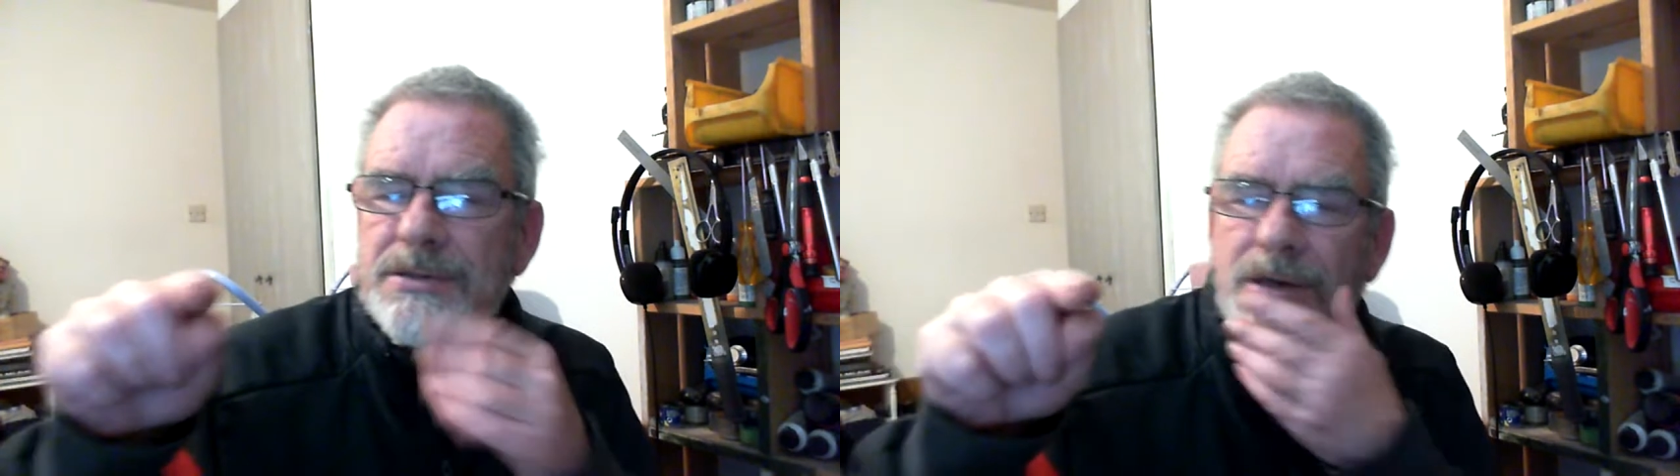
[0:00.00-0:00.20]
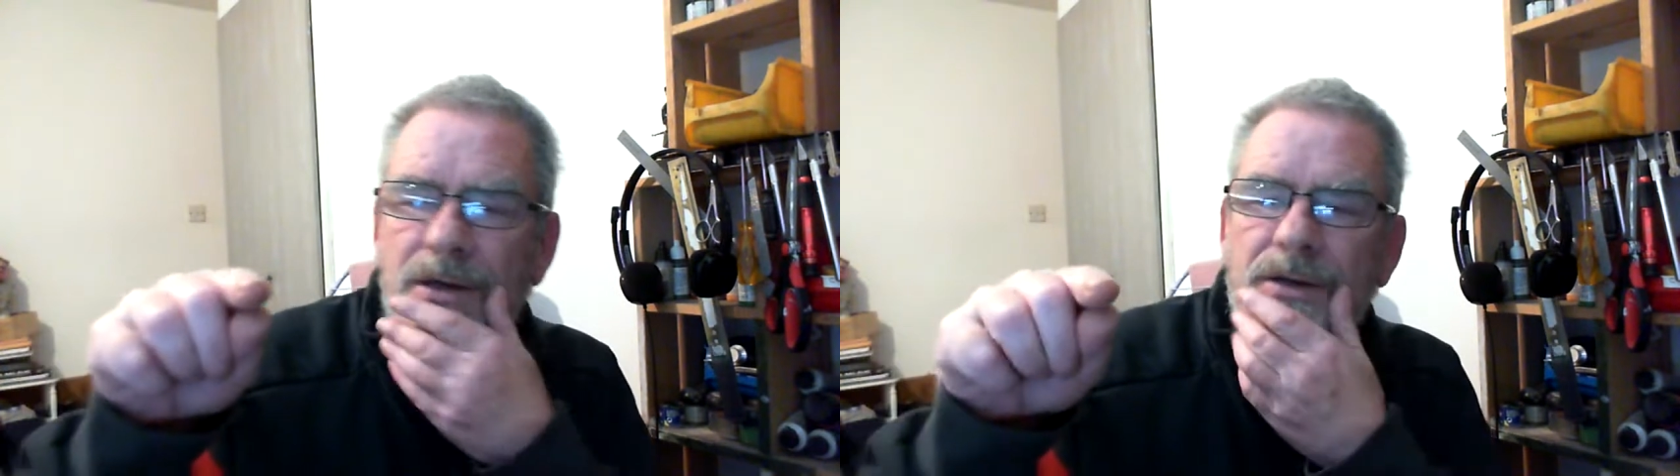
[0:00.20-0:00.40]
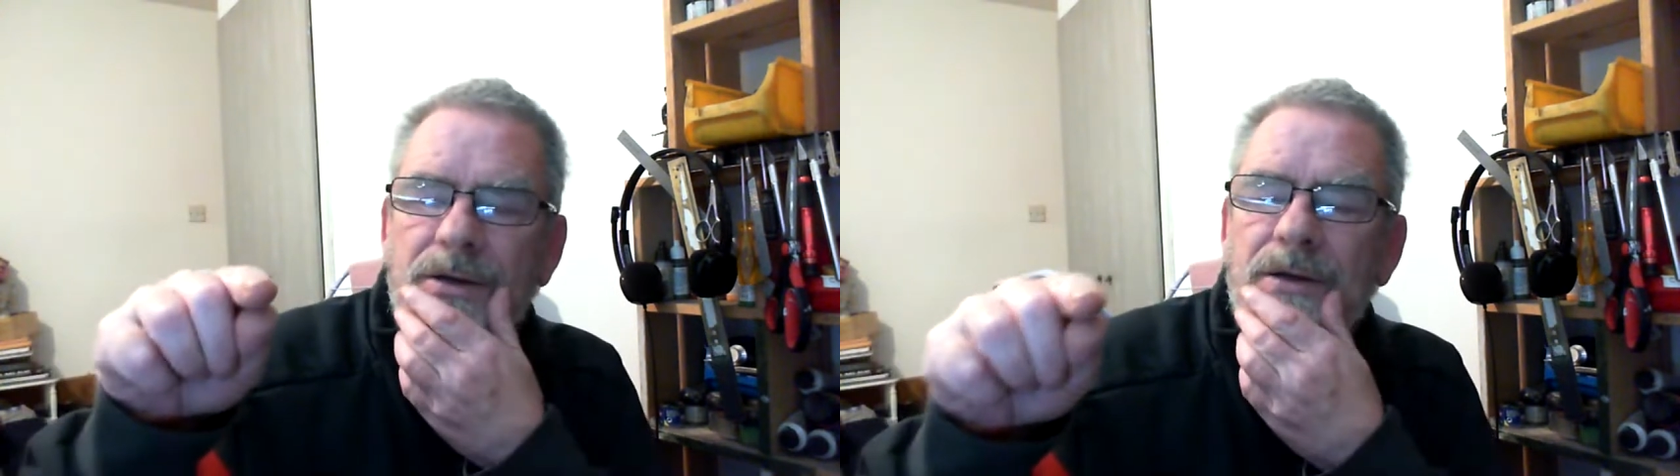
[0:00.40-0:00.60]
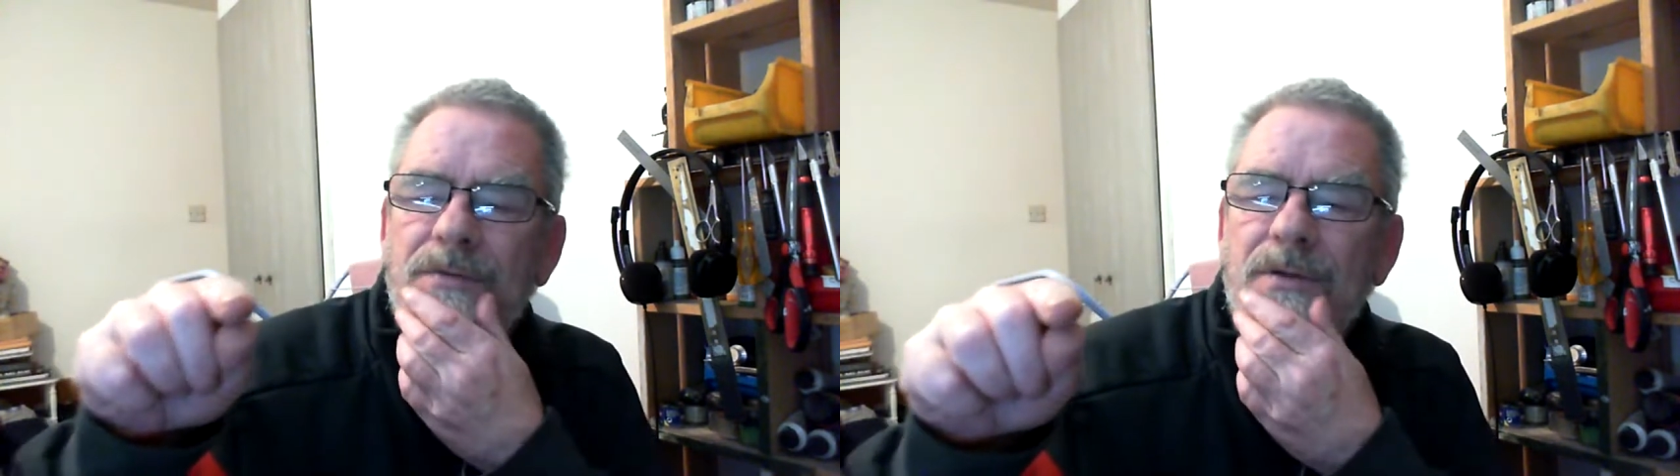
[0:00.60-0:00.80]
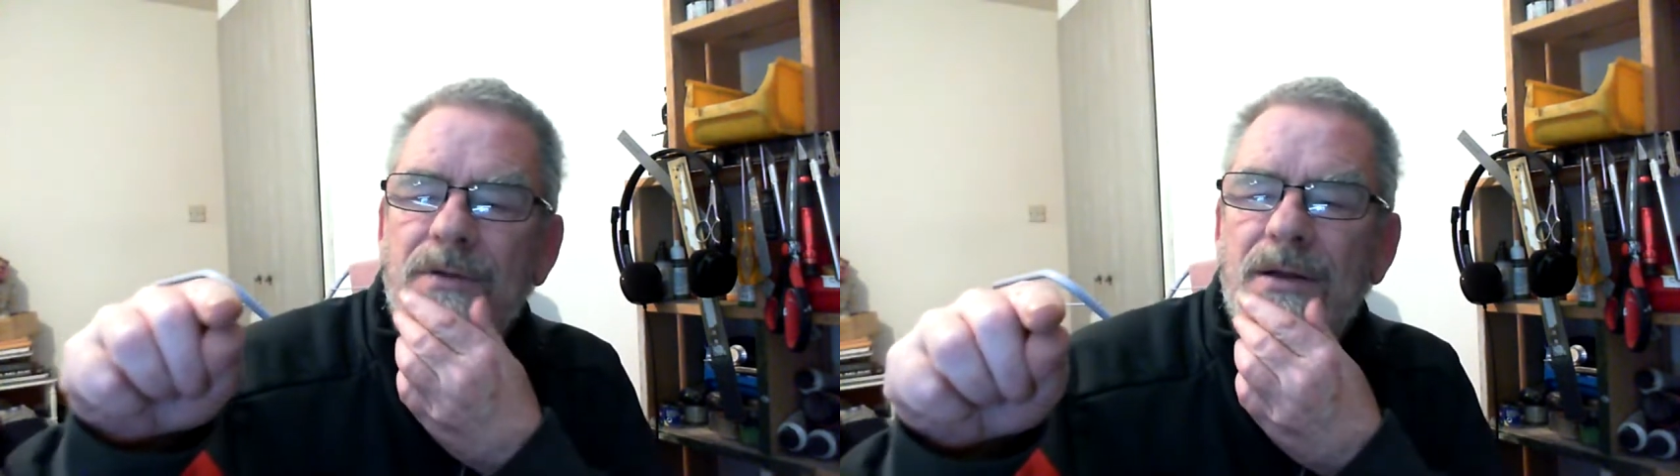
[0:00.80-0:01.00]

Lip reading: kind of